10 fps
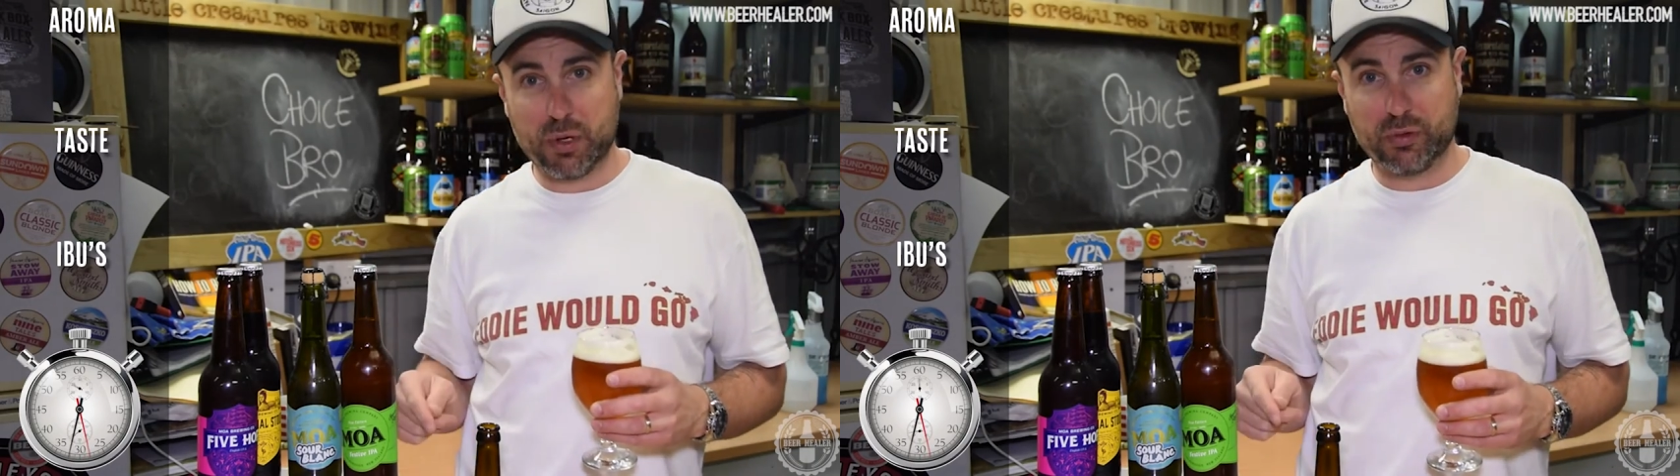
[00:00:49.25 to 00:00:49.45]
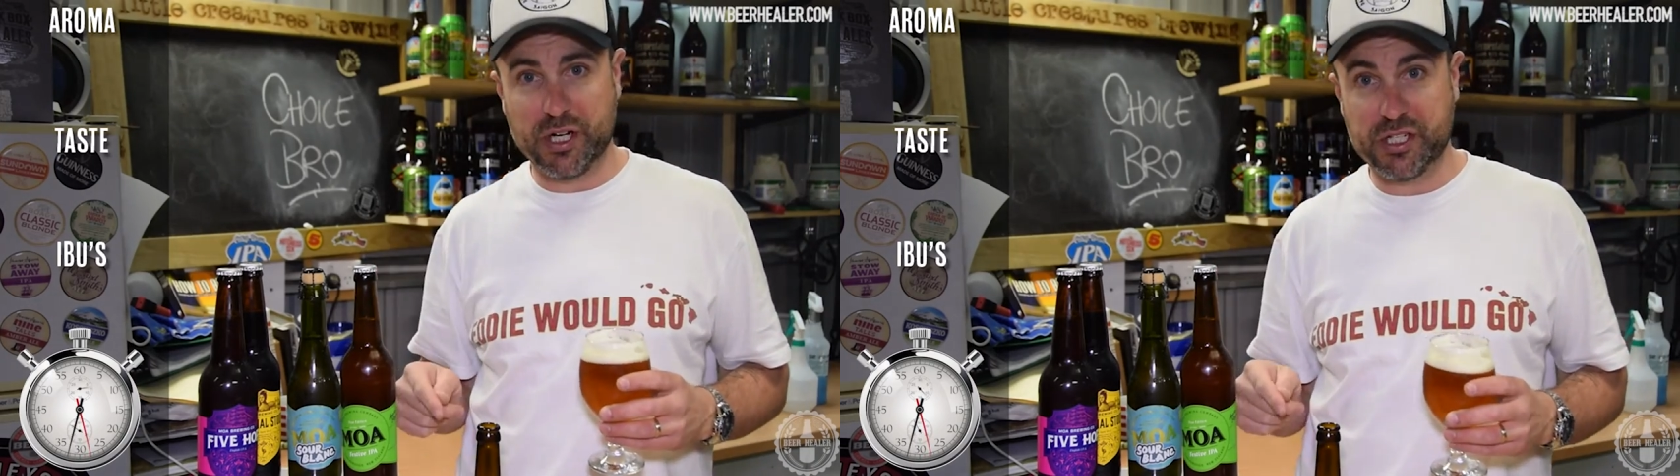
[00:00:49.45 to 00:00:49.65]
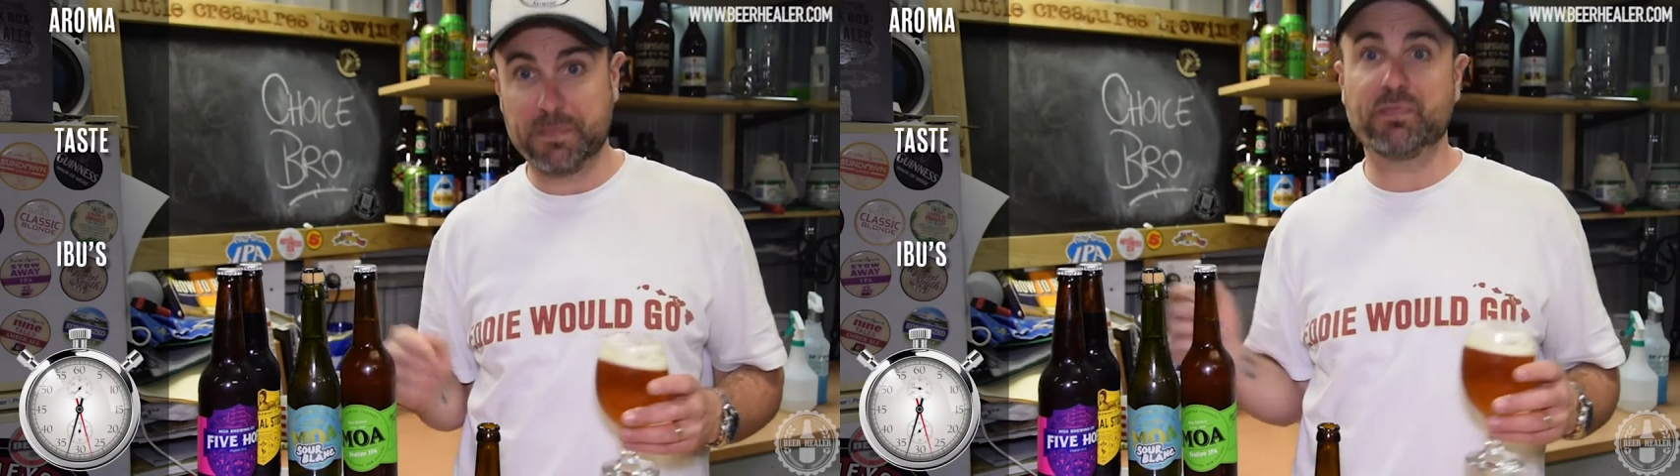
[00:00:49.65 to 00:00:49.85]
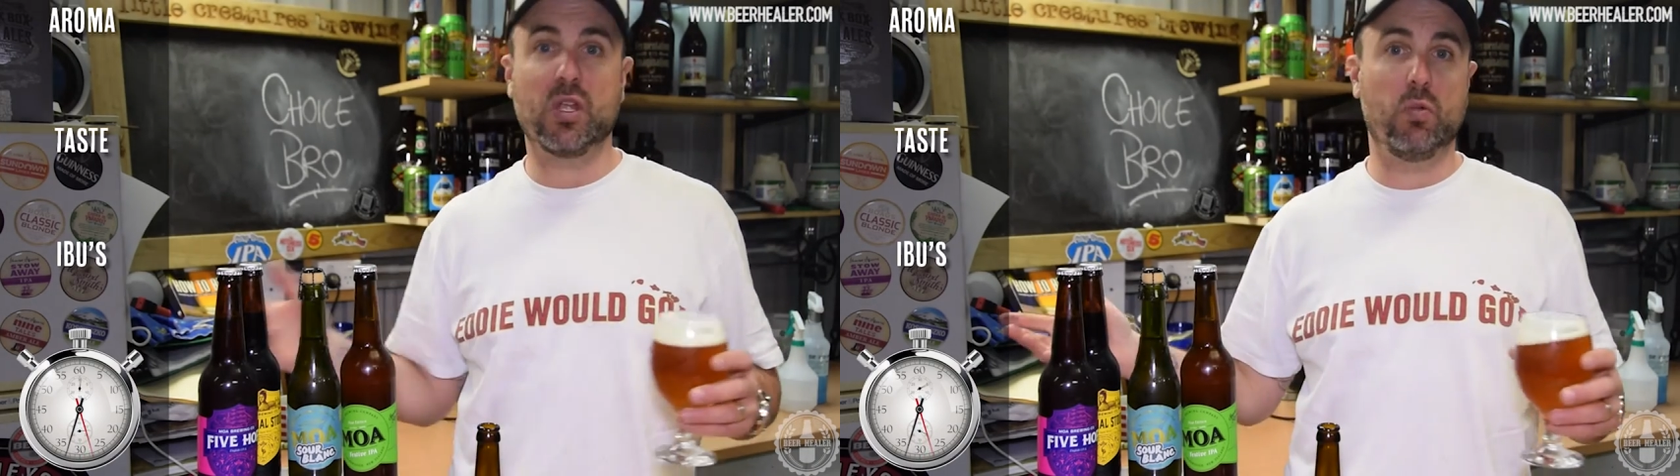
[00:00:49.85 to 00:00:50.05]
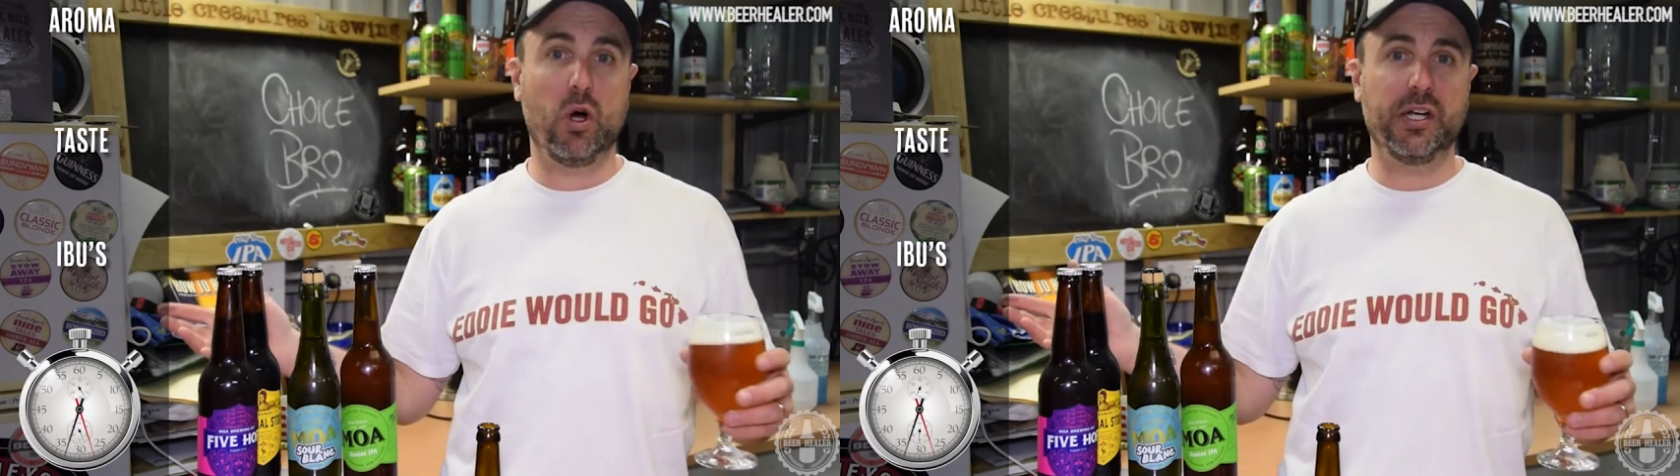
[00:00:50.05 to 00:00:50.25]
region,
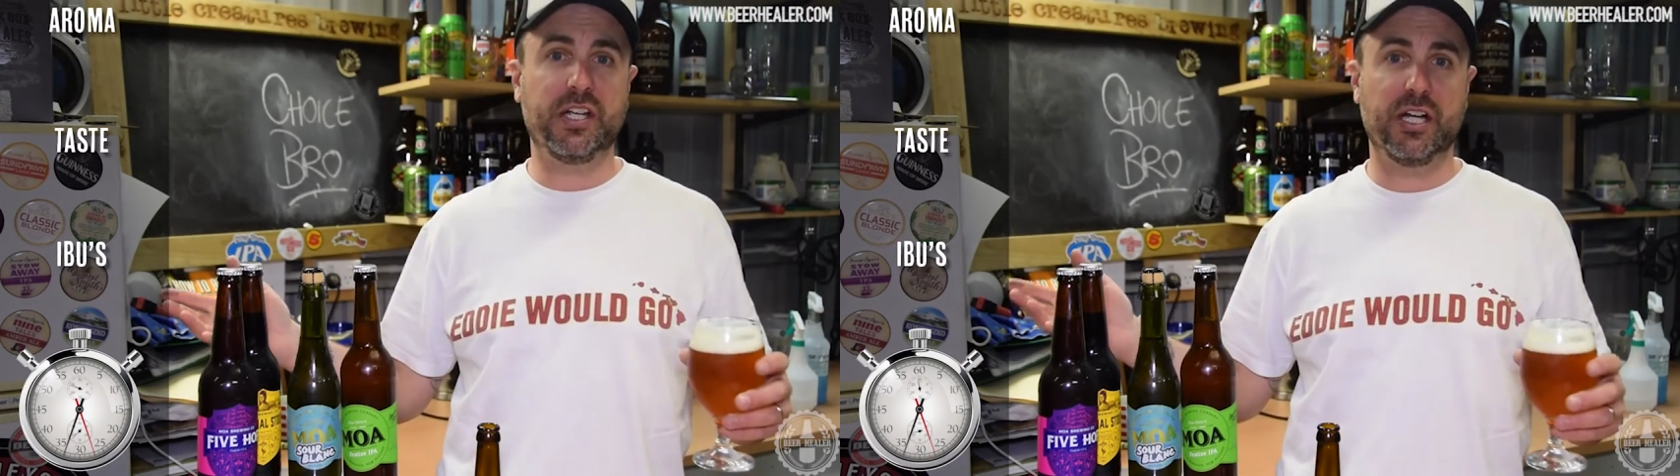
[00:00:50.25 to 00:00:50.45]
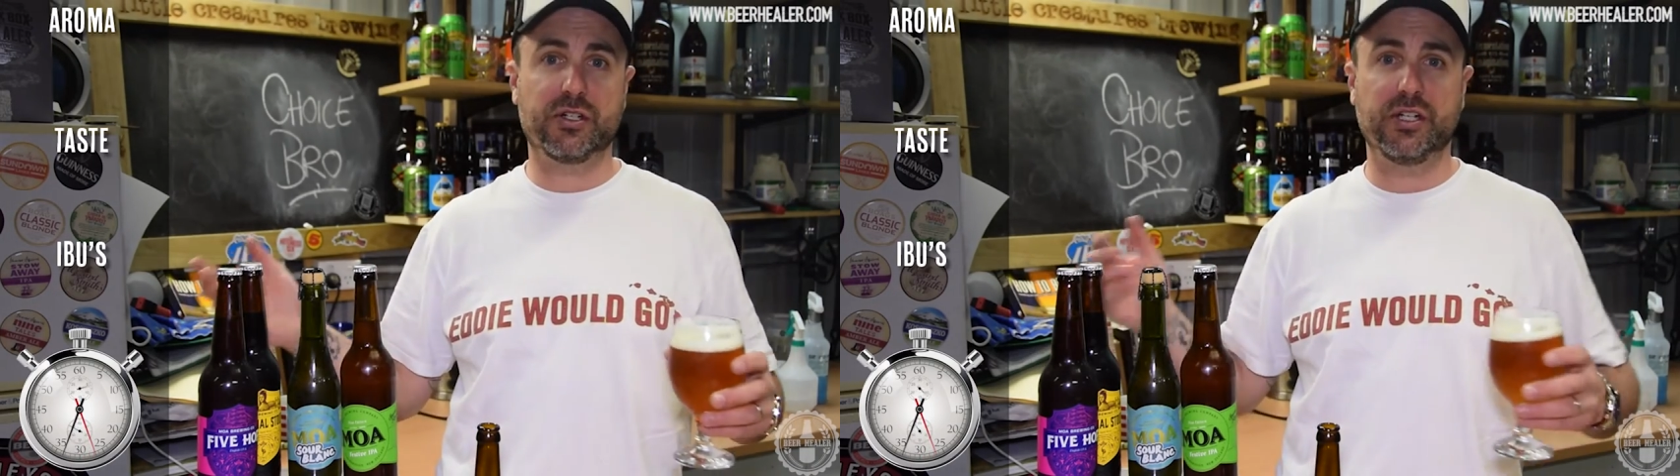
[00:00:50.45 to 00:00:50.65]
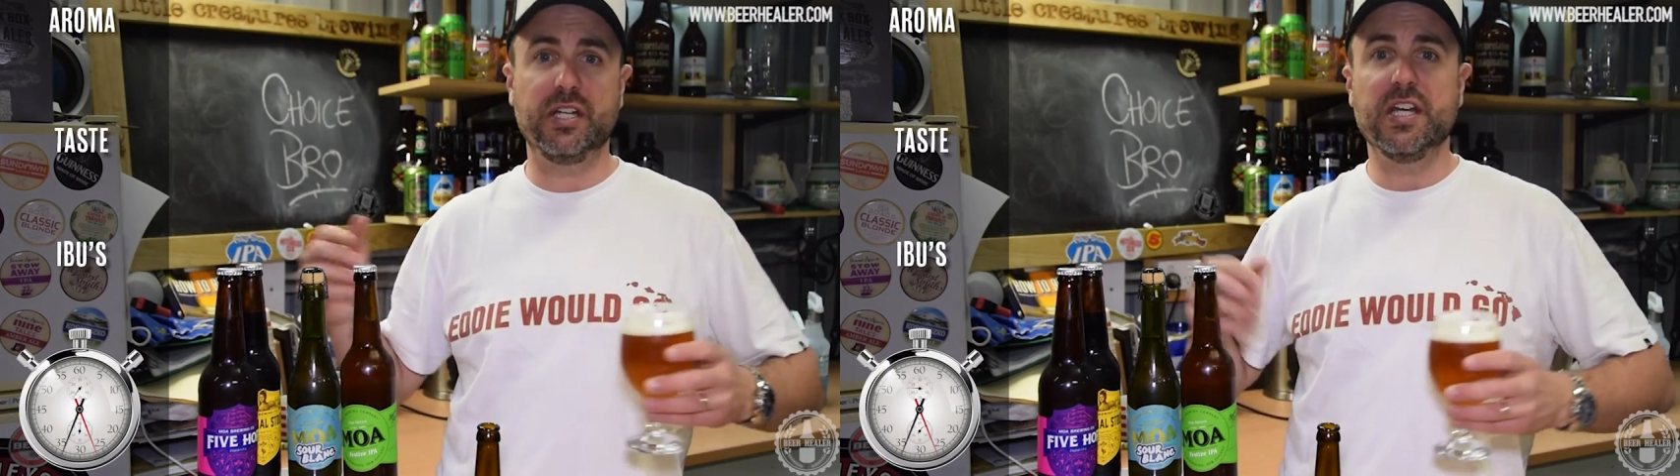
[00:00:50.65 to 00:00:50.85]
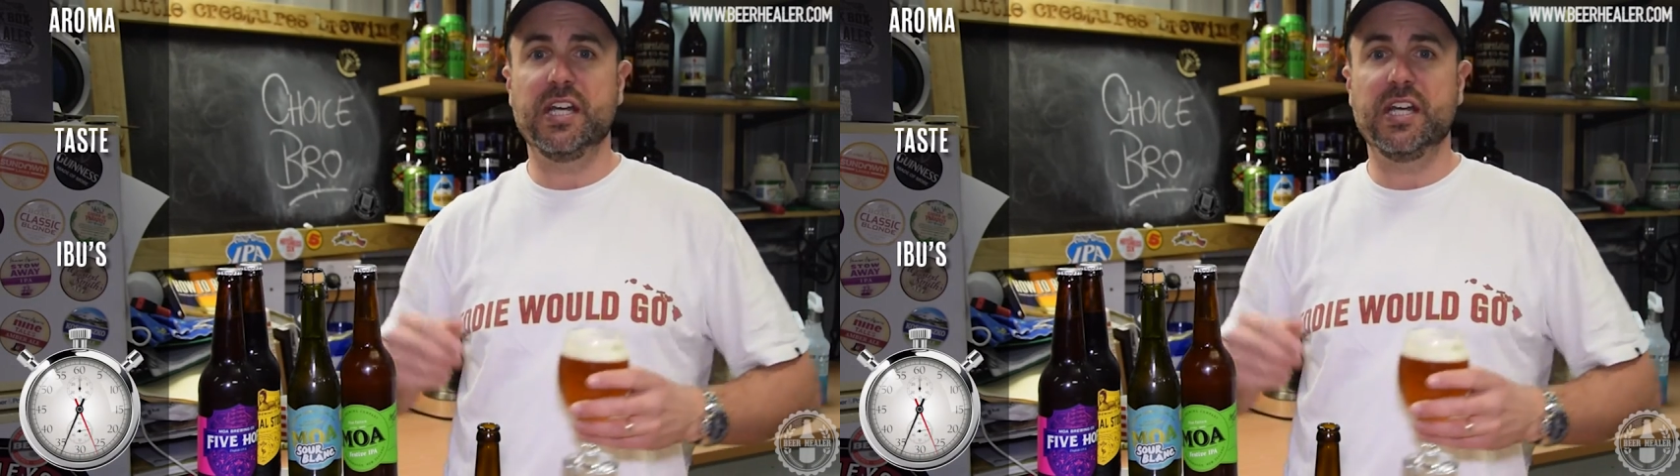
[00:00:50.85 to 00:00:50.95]
wine country,